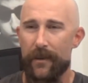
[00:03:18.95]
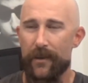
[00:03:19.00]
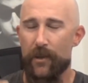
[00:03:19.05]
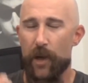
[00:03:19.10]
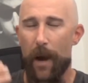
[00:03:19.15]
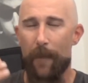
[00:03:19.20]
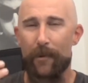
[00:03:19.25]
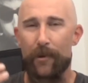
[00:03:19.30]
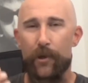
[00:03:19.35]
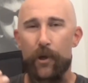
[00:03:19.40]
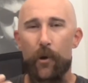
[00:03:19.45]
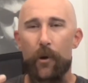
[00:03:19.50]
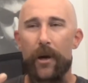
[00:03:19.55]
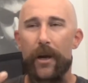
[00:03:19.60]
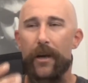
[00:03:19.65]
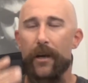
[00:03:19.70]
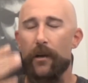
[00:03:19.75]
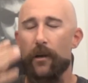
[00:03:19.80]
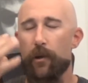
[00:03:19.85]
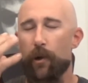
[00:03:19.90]

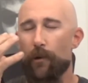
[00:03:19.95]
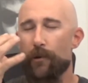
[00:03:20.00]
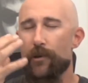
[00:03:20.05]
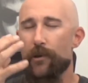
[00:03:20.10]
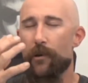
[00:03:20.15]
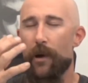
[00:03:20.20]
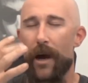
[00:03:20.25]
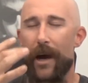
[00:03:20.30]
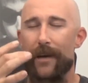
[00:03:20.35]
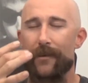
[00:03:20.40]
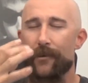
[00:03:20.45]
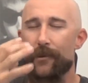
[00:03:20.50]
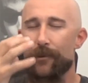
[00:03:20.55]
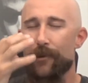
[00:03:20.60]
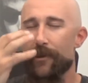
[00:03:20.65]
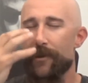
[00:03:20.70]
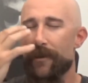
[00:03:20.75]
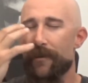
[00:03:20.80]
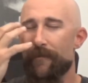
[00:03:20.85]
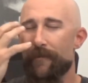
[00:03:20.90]
opportunity to close your eyes and
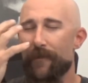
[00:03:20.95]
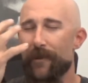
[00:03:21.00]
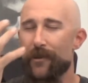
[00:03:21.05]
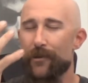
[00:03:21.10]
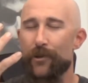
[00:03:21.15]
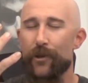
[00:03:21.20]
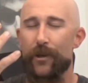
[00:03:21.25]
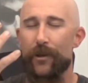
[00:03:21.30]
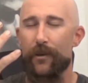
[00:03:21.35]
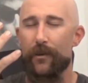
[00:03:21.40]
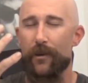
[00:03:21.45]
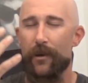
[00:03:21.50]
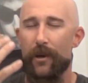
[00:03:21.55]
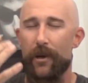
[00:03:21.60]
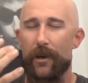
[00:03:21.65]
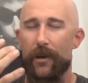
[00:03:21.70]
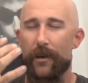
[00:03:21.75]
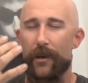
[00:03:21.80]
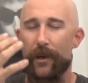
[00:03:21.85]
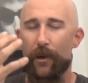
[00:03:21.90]
just envision,
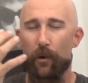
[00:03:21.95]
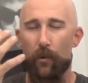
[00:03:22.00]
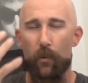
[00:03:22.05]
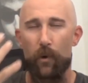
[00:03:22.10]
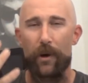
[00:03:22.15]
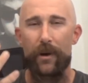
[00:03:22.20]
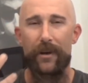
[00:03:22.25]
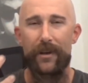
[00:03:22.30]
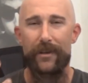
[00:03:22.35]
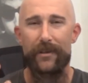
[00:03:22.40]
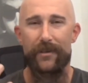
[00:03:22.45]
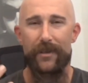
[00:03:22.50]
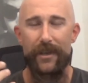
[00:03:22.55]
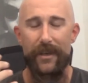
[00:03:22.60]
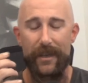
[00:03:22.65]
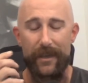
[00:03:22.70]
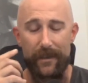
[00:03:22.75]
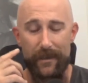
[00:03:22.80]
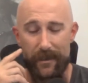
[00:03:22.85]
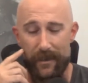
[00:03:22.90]
you know, what it is that
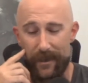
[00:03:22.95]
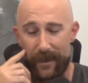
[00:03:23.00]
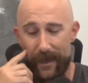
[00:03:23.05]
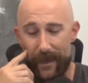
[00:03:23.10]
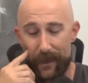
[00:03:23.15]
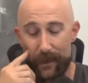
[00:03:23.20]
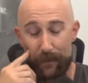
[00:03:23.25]
he's seeing.